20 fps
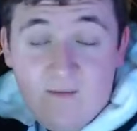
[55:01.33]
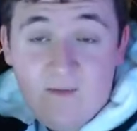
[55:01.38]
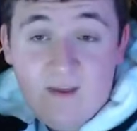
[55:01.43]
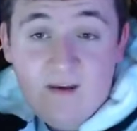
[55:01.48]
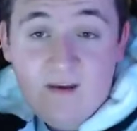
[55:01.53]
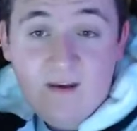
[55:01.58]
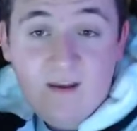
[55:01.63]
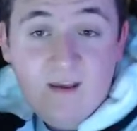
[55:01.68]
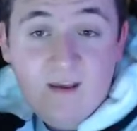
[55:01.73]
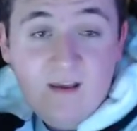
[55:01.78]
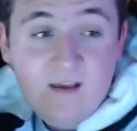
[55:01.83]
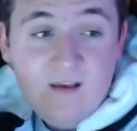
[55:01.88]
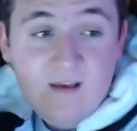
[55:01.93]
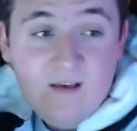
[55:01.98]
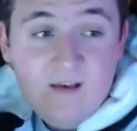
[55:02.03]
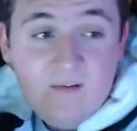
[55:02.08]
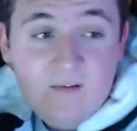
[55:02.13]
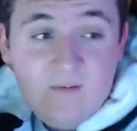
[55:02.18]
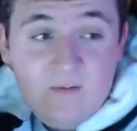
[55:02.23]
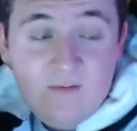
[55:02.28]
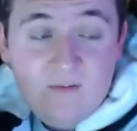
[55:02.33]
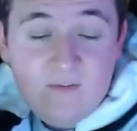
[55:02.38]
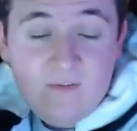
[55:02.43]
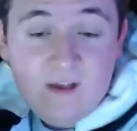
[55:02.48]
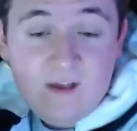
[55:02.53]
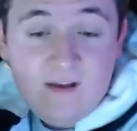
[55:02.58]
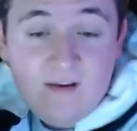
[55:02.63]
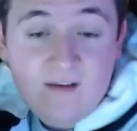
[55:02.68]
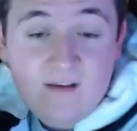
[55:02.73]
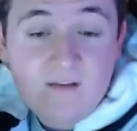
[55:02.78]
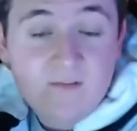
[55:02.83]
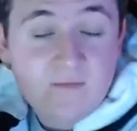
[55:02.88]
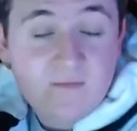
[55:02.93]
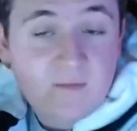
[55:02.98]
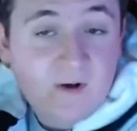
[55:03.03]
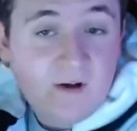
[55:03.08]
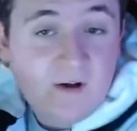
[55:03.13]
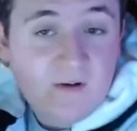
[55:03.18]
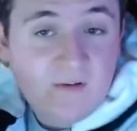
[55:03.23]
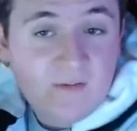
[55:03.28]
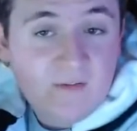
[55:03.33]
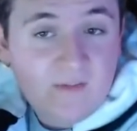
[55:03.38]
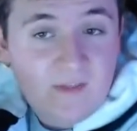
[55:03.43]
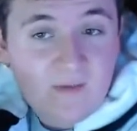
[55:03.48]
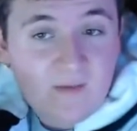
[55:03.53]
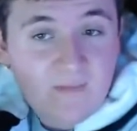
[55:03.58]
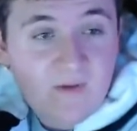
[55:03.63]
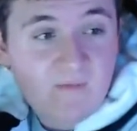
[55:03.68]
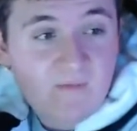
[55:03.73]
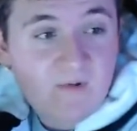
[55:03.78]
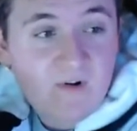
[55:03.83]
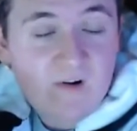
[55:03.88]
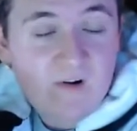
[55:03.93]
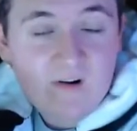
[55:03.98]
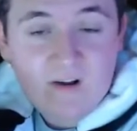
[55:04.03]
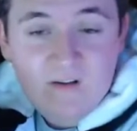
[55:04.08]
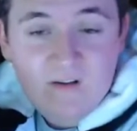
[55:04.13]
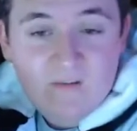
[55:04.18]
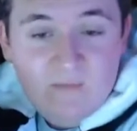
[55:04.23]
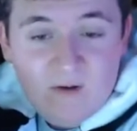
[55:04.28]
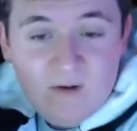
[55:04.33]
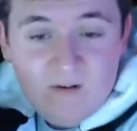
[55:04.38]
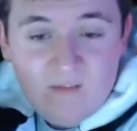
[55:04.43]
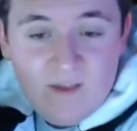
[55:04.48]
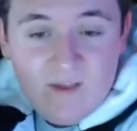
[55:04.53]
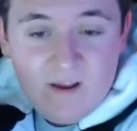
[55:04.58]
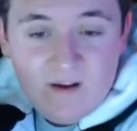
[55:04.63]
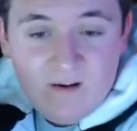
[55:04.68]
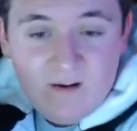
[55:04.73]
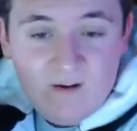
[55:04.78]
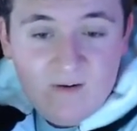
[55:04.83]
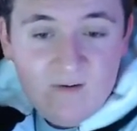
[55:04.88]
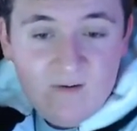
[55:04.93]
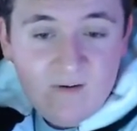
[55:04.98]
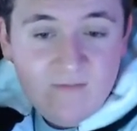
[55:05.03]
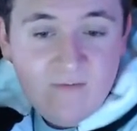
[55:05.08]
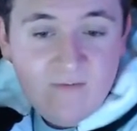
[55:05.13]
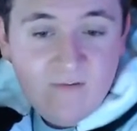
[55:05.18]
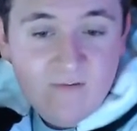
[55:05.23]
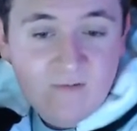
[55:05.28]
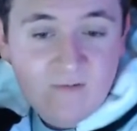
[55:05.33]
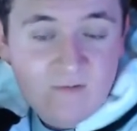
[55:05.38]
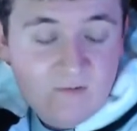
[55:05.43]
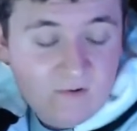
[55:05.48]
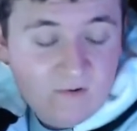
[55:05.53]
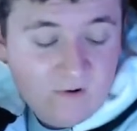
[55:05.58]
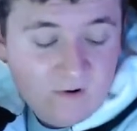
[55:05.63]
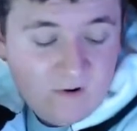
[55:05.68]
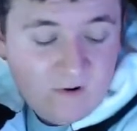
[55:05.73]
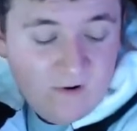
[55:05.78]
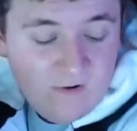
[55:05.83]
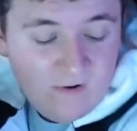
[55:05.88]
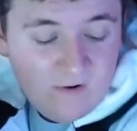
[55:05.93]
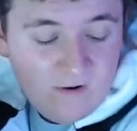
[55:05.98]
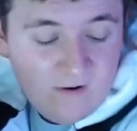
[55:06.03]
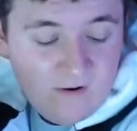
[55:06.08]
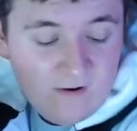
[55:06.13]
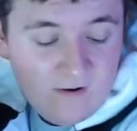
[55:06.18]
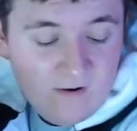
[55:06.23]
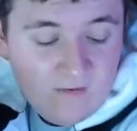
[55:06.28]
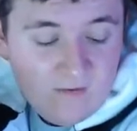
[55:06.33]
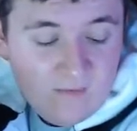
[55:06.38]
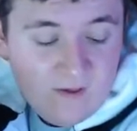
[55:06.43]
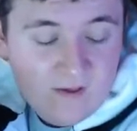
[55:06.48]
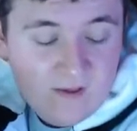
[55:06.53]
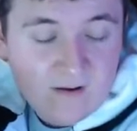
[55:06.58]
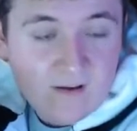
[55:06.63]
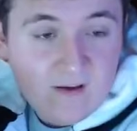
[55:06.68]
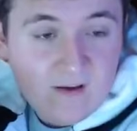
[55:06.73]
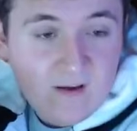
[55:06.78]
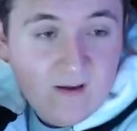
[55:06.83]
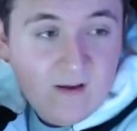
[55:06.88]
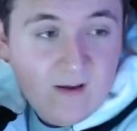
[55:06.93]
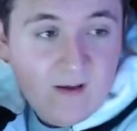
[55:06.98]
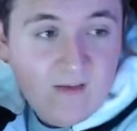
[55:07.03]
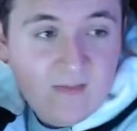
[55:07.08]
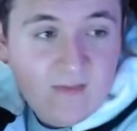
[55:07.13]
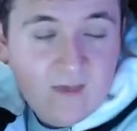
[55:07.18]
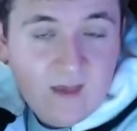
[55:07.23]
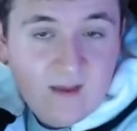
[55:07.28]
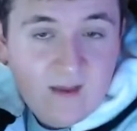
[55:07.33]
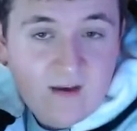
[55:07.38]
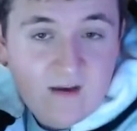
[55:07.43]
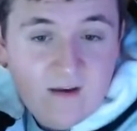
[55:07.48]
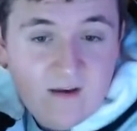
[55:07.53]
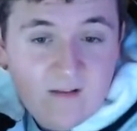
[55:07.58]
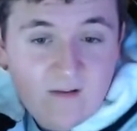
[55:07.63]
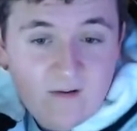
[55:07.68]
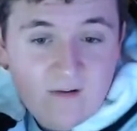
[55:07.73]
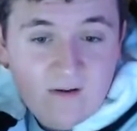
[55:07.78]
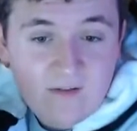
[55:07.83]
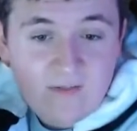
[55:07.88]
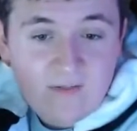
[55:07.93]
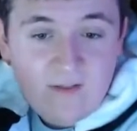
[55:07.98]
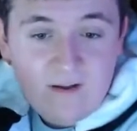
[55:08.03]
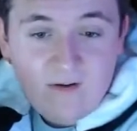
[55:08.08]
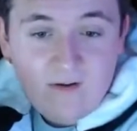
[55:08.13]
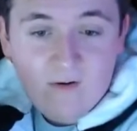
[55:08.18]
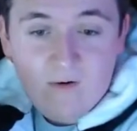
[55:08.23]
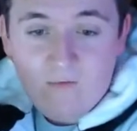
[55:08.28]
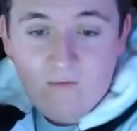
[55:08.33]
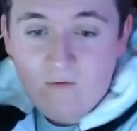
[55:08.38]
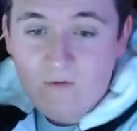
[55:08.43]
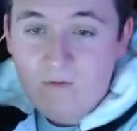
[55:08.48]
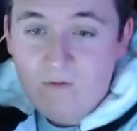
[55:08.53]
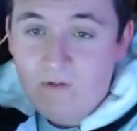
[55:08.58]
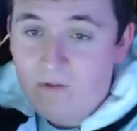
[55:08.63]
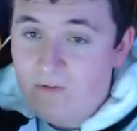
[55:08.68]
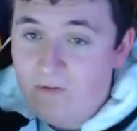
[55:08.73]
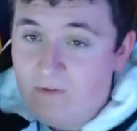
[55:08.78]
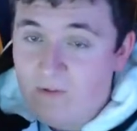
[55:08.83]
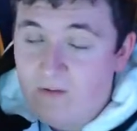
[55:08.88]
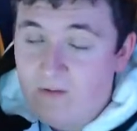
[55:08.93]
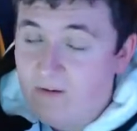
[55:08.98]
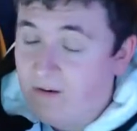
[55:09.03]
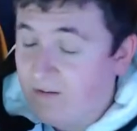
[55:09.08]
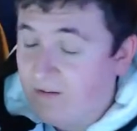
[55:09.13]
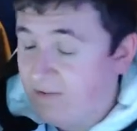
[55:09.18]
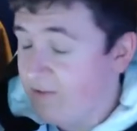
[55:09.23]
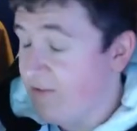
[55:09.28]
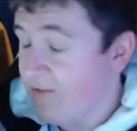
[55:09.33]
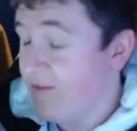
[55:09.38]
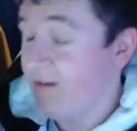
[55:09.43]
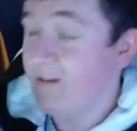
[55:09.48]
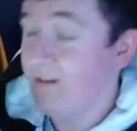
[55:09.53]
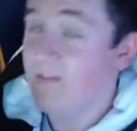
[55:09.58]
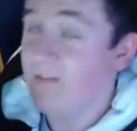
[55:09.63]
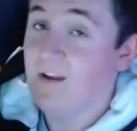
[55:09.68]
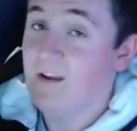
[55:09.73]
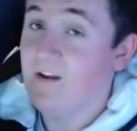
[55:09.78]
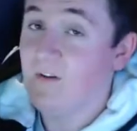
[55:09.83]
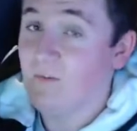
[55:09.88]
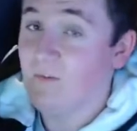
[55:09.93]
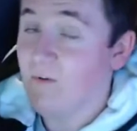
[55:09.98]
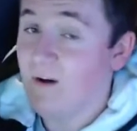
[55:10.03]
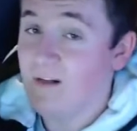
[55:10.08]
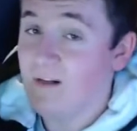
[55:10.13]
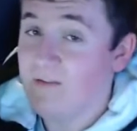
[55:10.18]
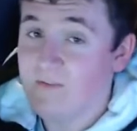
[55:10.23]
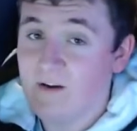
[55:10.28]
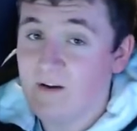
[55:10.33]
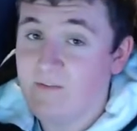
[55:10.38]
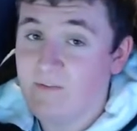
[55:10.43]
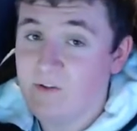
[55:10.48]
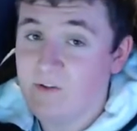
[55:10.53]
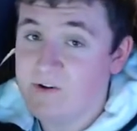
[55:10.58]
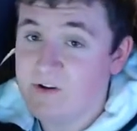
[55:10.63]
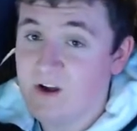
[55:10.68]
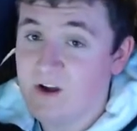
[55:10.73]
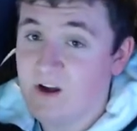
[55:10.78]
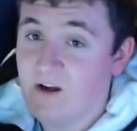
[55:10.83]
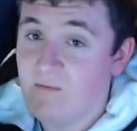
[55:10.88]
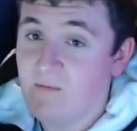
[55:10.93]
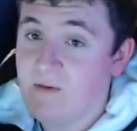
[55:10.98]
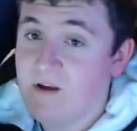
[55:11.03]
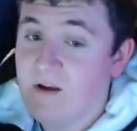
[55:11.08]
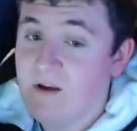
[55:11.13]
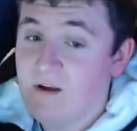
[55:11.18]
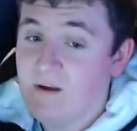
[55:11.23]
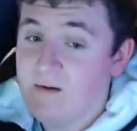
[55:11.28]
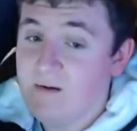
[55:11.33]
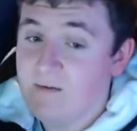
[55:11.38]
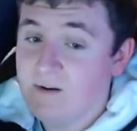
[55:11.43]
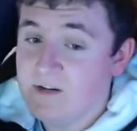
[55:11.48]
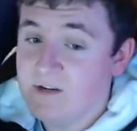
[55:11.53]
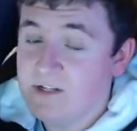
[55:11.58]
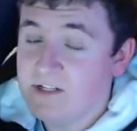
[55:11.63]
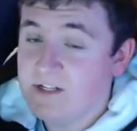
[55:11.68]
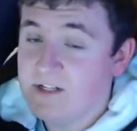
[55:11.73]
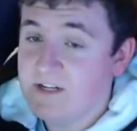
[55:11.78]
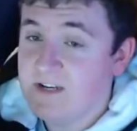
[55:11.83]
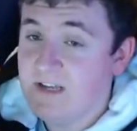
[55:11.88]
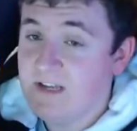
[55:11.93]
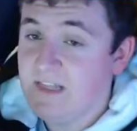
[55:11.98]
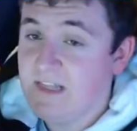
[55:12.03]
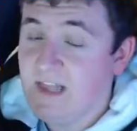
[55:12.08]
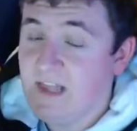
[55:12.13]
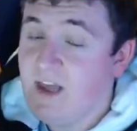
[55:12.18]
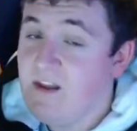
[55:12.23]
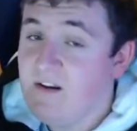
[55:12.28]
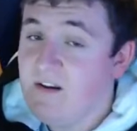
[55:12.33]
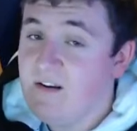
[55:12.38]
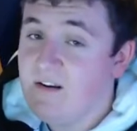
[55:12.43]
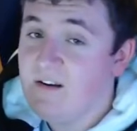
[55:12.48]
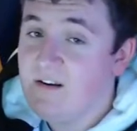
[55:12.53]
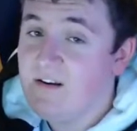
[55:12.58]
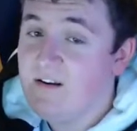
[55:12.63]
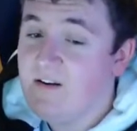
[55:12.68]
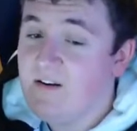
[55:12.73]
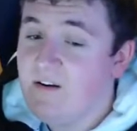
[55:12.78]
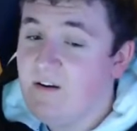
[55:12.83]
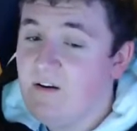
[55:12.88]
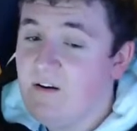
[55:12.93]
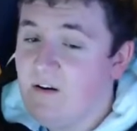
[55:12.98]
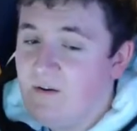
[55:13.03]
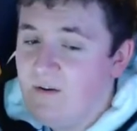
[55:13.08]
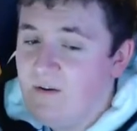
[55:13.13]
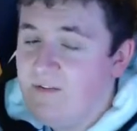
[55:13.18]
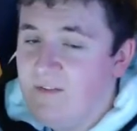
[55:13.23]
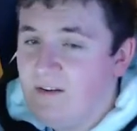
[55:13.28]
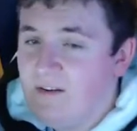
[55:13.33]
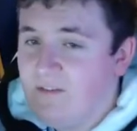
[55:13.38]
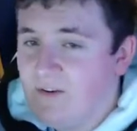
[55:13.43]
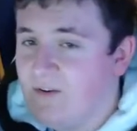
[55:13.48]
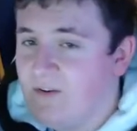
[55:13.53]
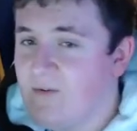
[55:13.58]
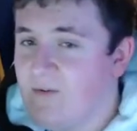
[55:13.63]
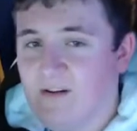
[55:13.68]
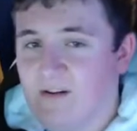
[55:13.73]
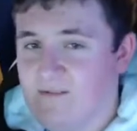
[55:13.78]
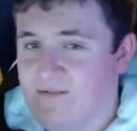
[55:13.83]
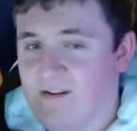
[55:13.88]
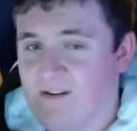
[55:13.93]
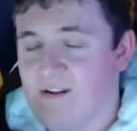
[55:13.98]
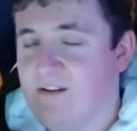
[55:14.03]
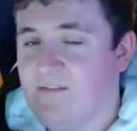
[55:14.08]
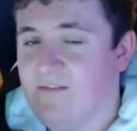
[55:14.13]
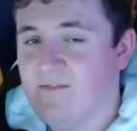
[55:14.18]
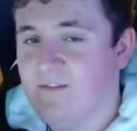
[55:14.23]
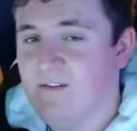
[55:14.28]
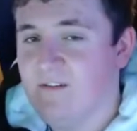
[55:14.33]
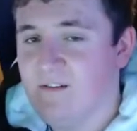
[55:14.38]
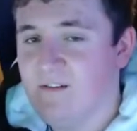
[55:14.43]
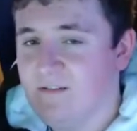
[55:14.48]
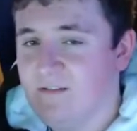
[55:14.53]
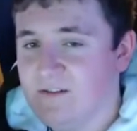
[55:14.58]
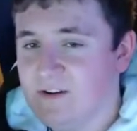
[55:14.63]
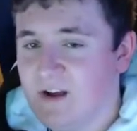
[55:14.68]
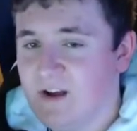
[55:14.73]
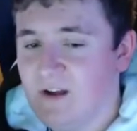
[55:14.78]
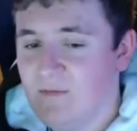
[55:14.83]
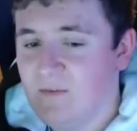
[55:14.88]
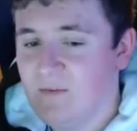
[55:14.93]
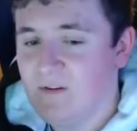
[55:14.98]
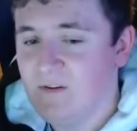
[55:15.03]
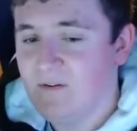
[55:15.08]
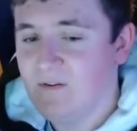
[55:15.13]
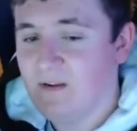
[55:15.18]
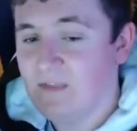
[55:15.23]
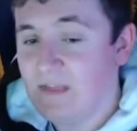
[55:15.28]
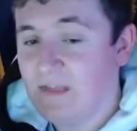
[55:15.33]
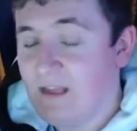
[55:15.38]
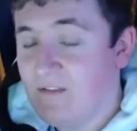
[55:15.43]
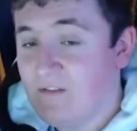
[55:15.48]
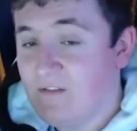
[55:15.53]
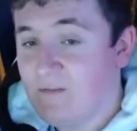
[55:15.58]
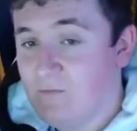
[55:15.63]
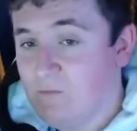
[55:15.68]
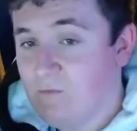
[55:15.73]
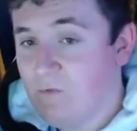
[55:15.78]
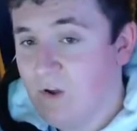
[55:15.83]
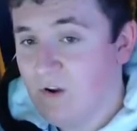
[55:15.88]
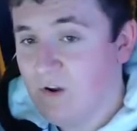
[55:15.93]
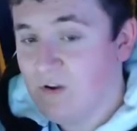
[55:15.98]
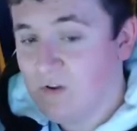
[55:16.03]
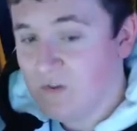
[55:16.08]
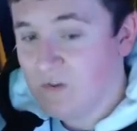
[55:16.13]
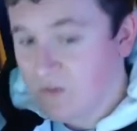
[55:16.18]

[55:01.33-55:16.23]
mean, there's the idea as well that people argue about, like, oh, if you sugarcoat it a little bit, then they're going to think you're they're going to think you're qualified for the job. Which, in the end, no one's ever qualified for a new job they're doing. That's what